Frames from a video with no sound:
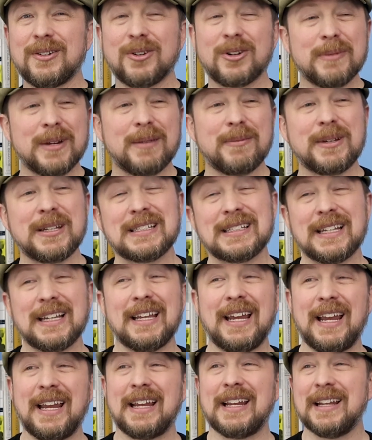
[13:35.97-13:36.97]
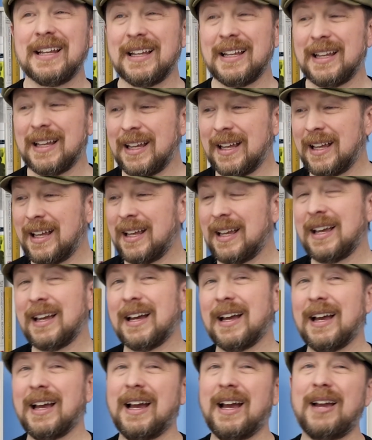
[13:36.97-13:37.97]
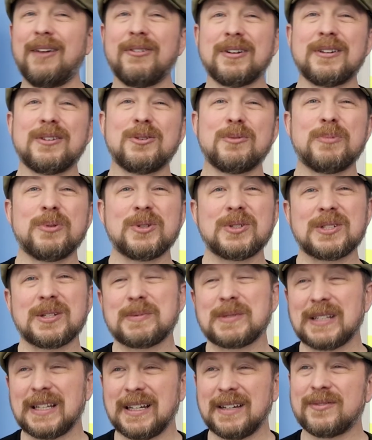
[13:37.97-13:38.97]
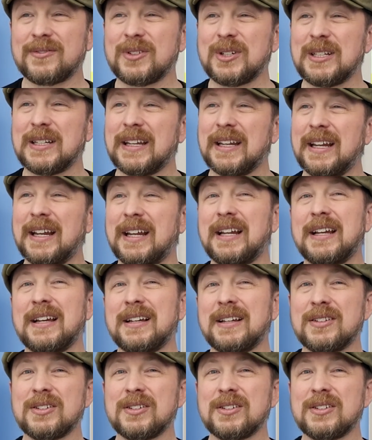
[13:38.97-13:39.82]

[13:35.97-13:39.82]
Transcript: Or maybe say, hey, I want to do push-ups every day.